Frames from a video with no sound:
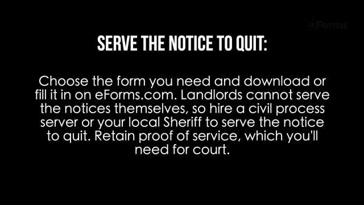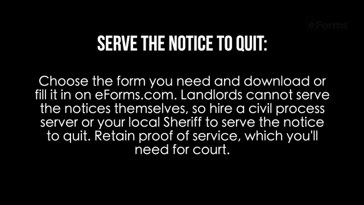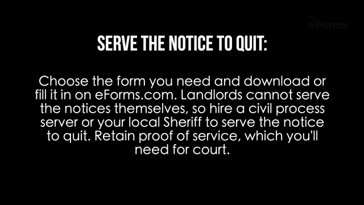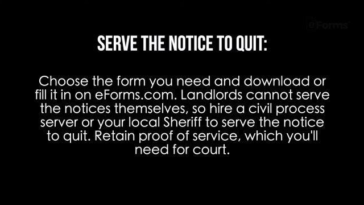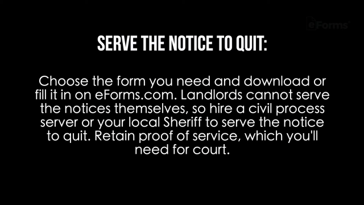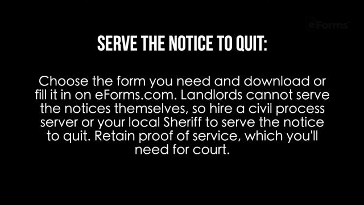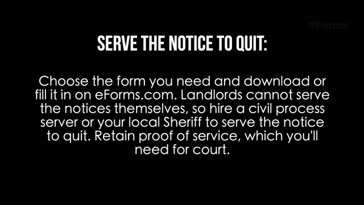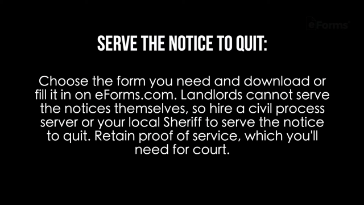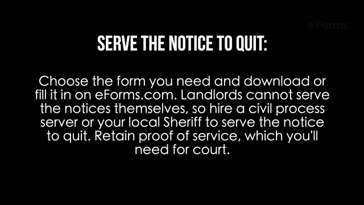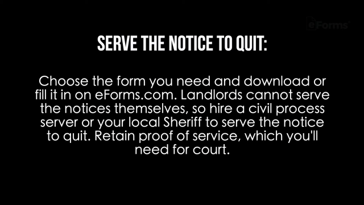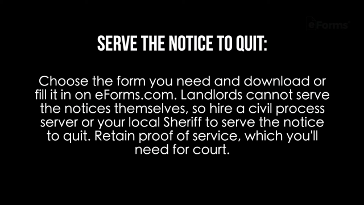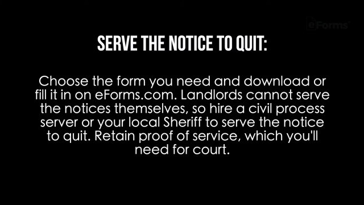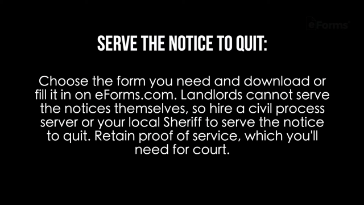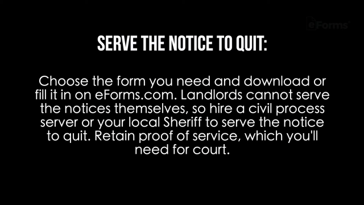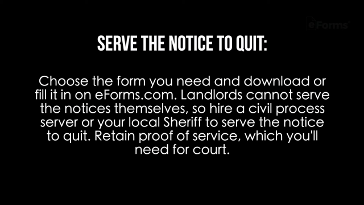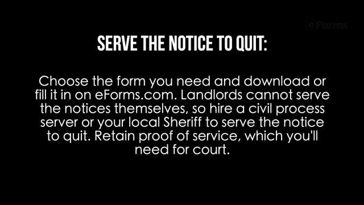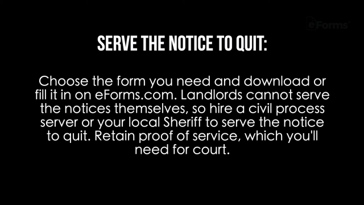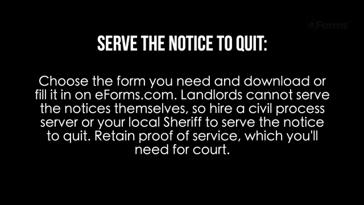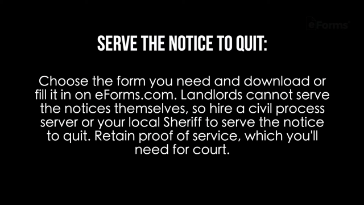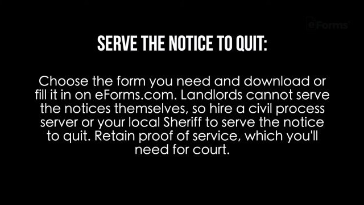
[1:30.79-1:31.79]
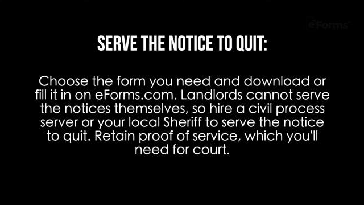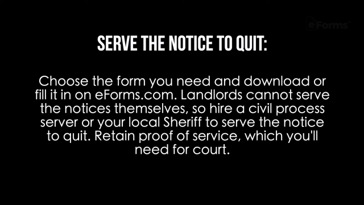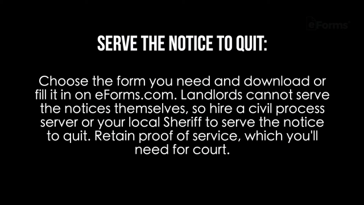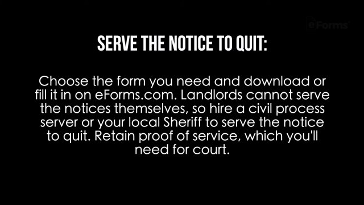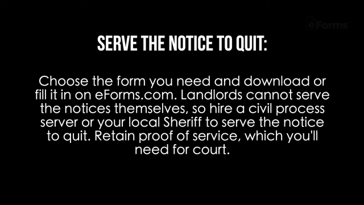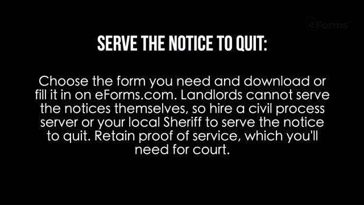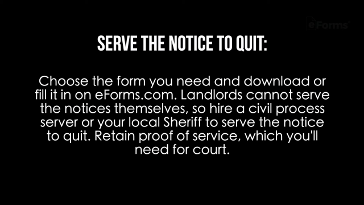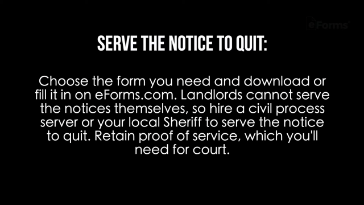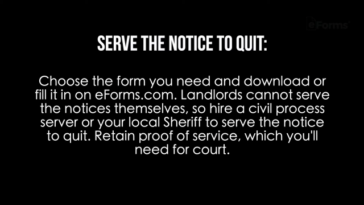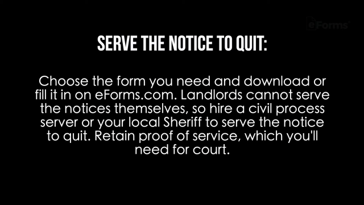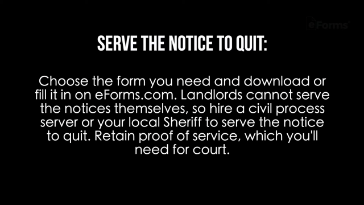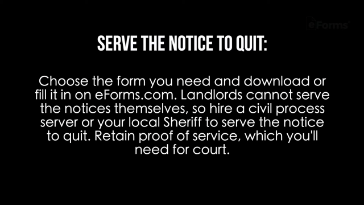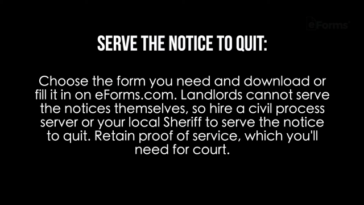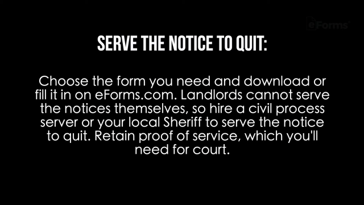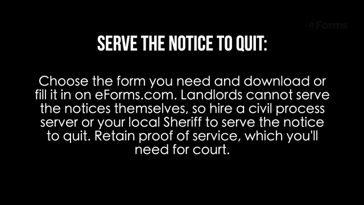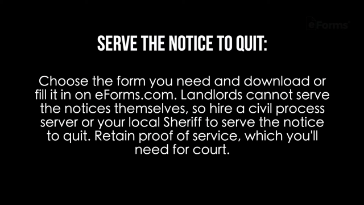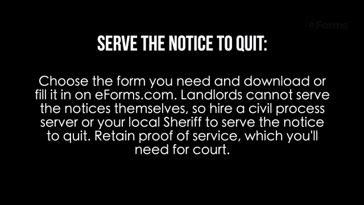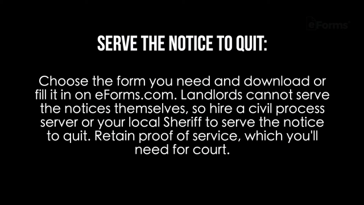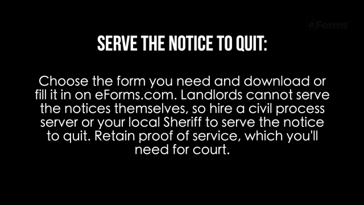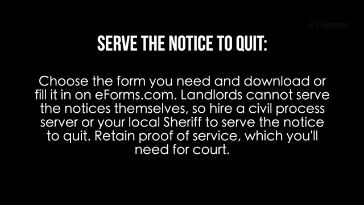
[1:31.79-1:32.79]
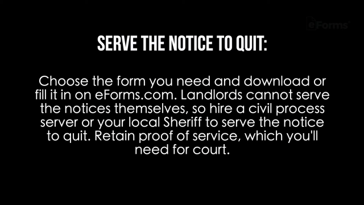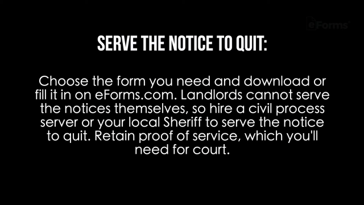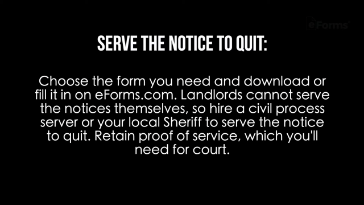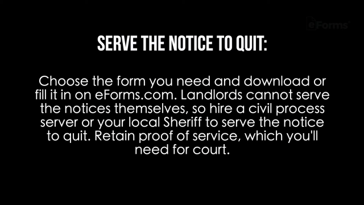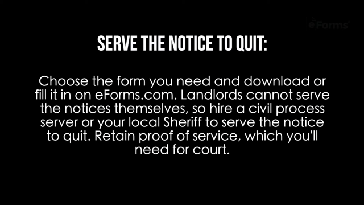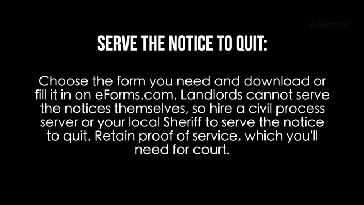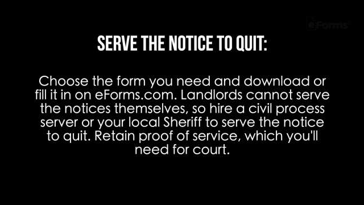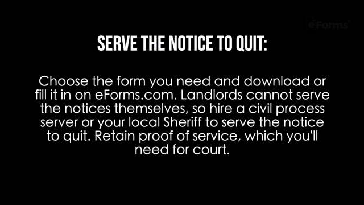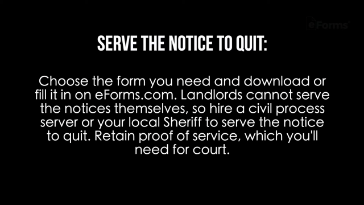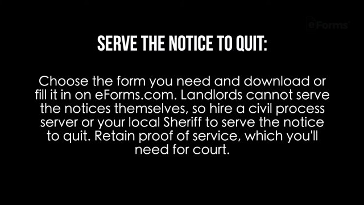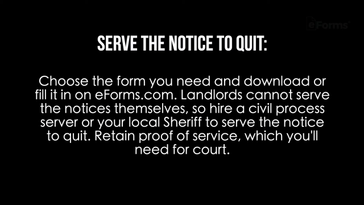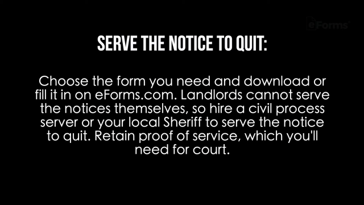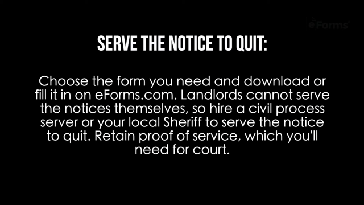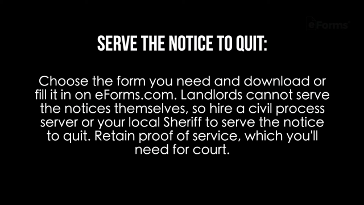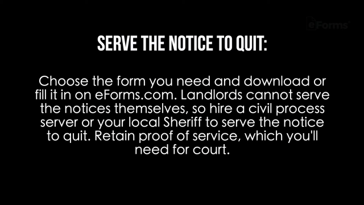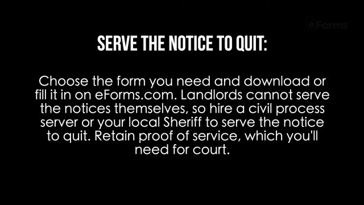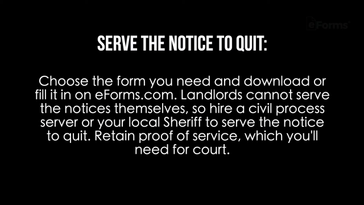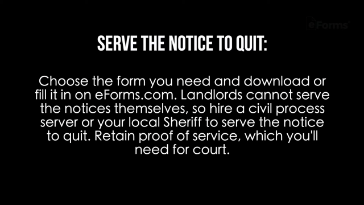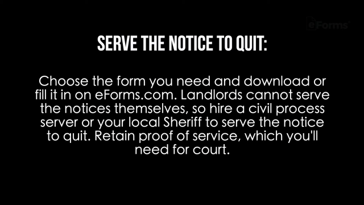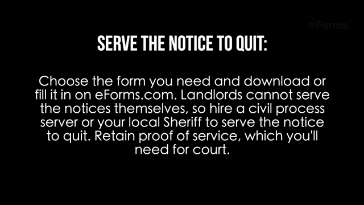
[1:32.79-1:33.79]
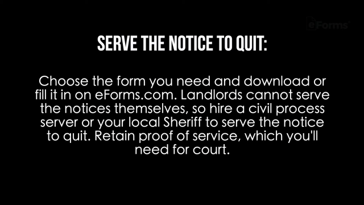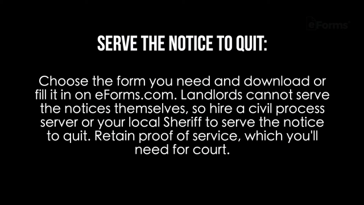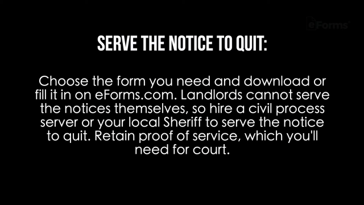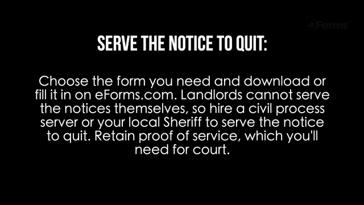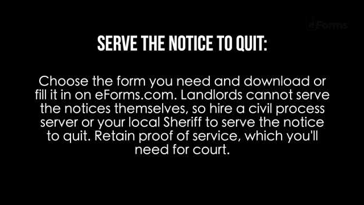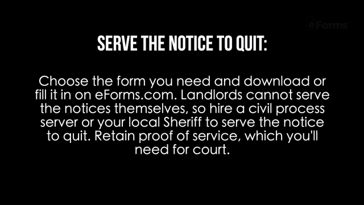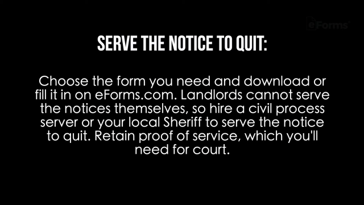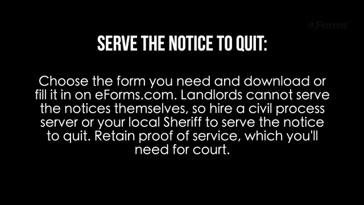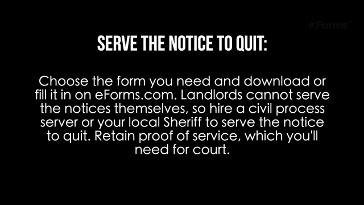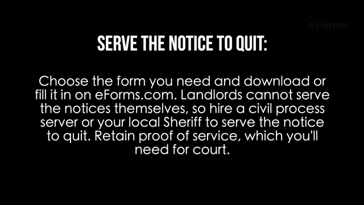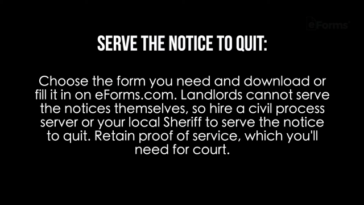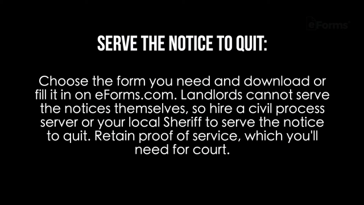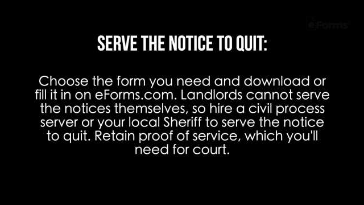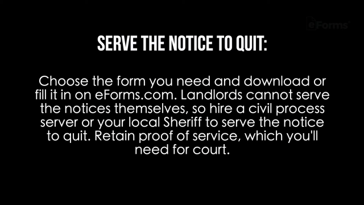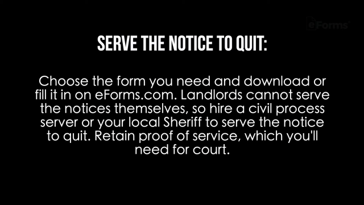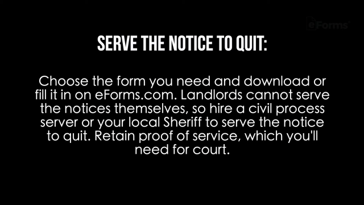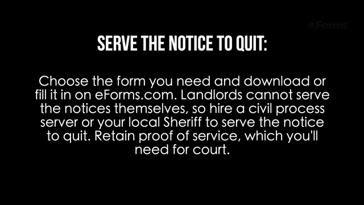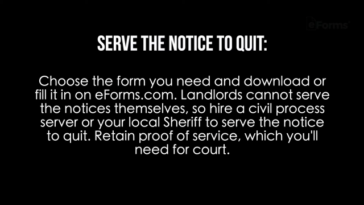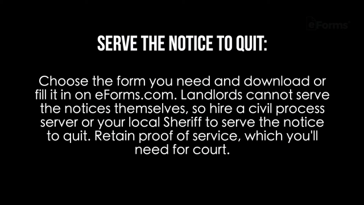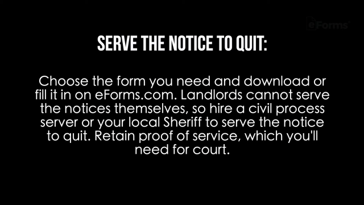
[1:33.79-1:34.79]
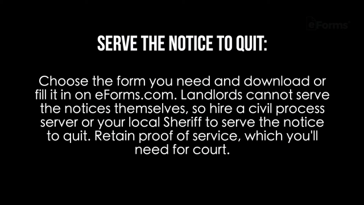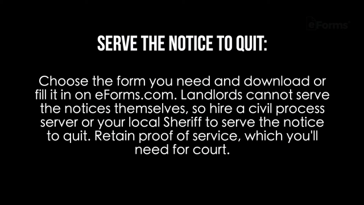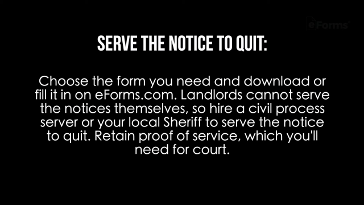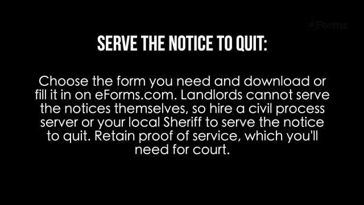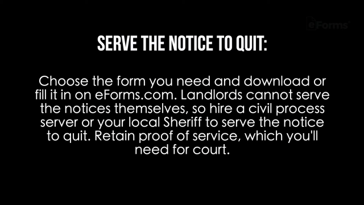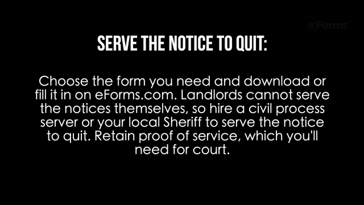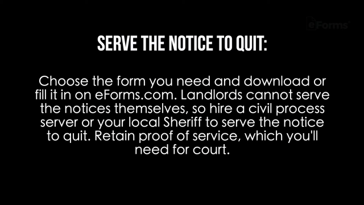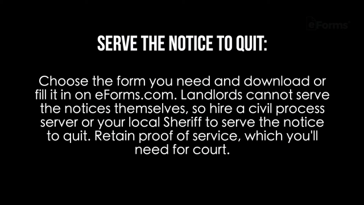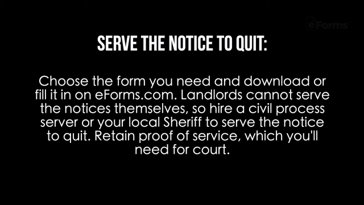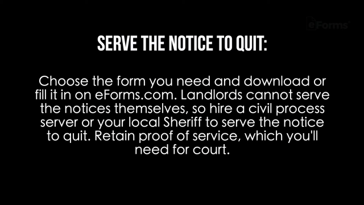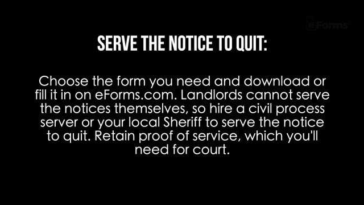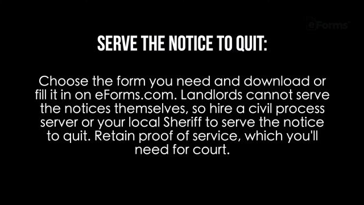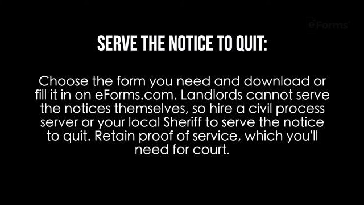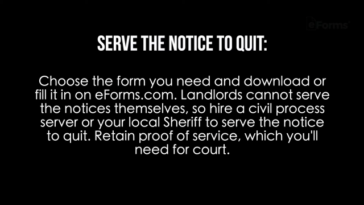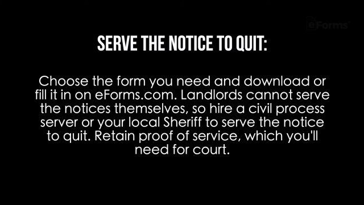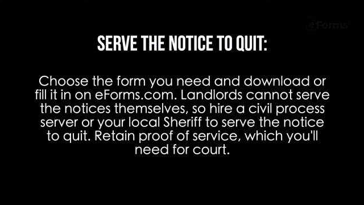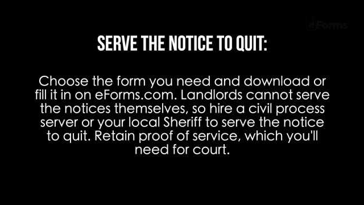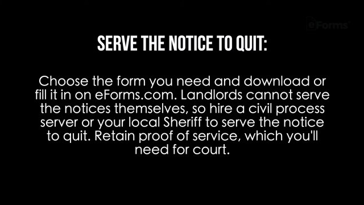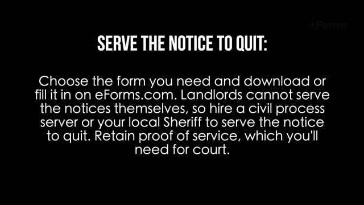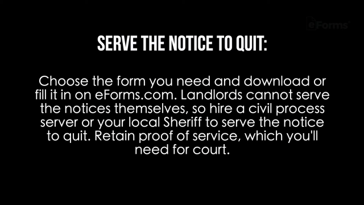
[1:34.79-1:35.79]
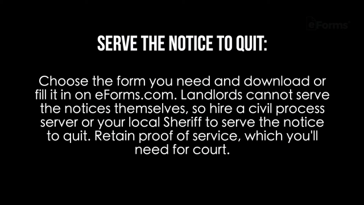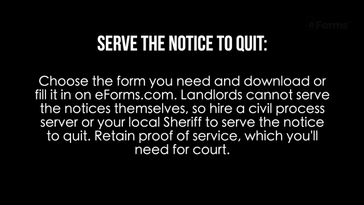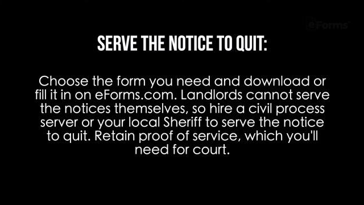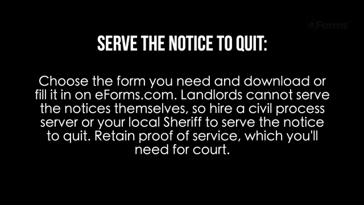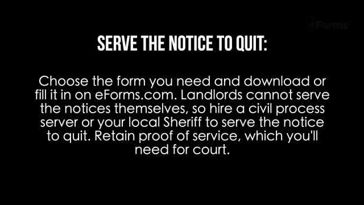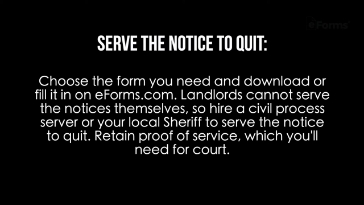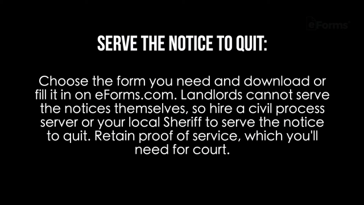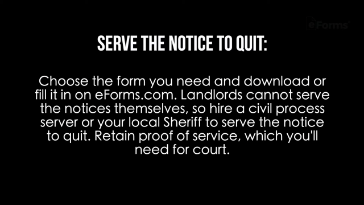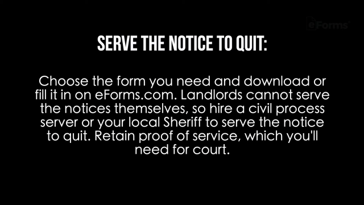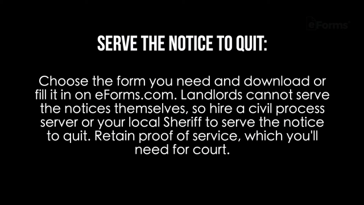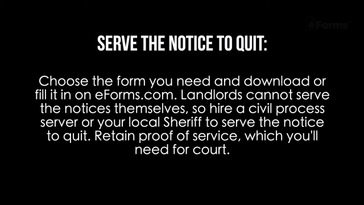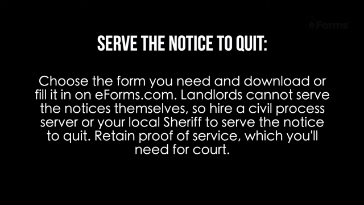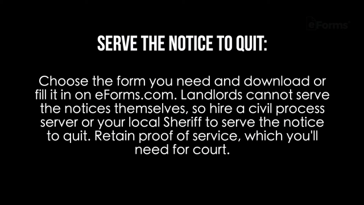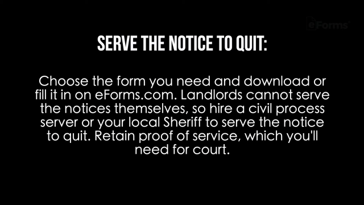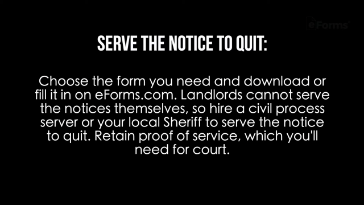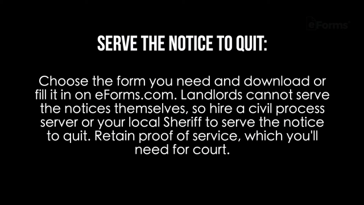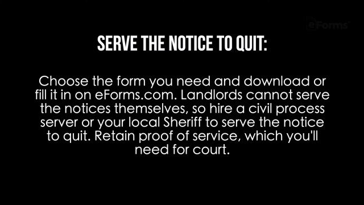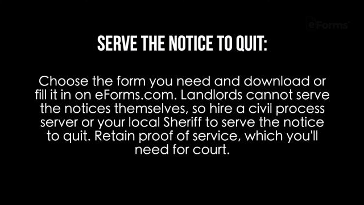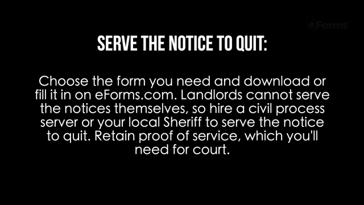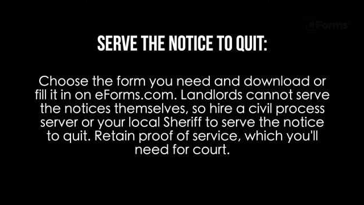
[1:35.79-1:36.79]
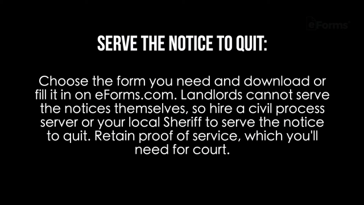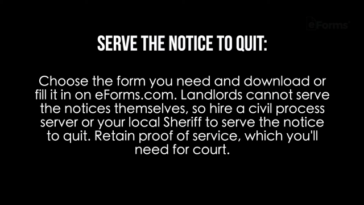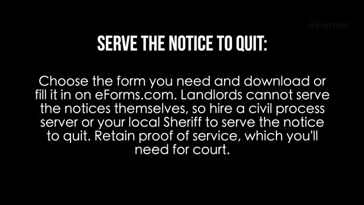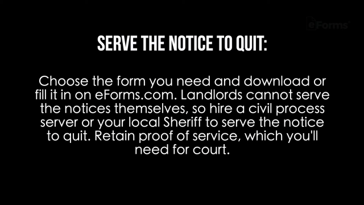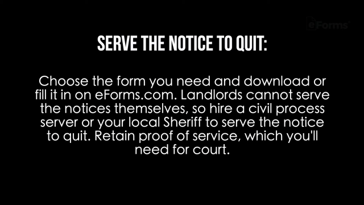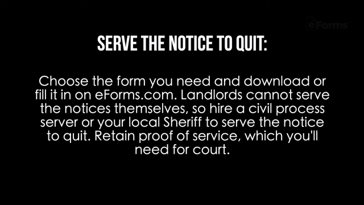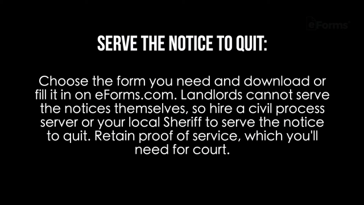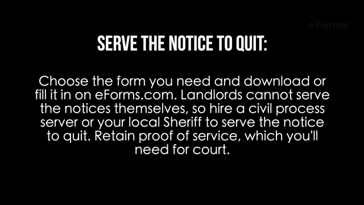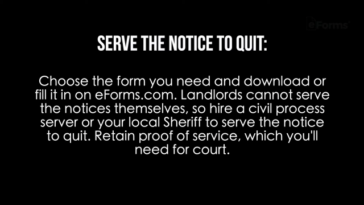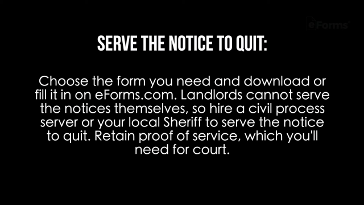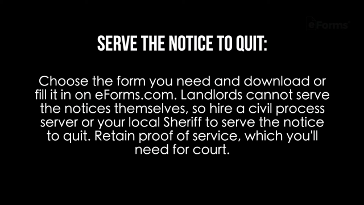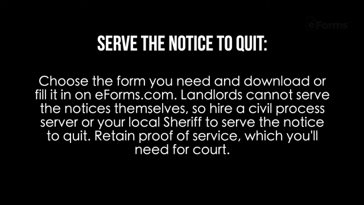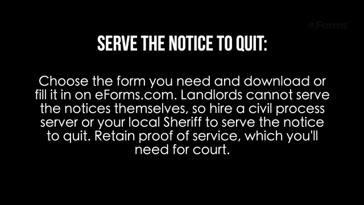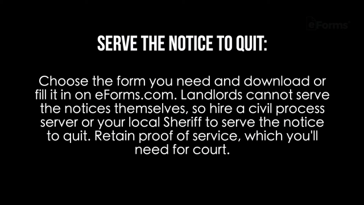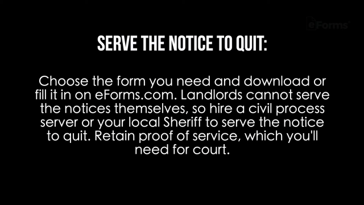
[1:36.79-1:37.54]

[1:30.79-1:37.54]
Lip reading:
No face is visible, so there are no lips to read.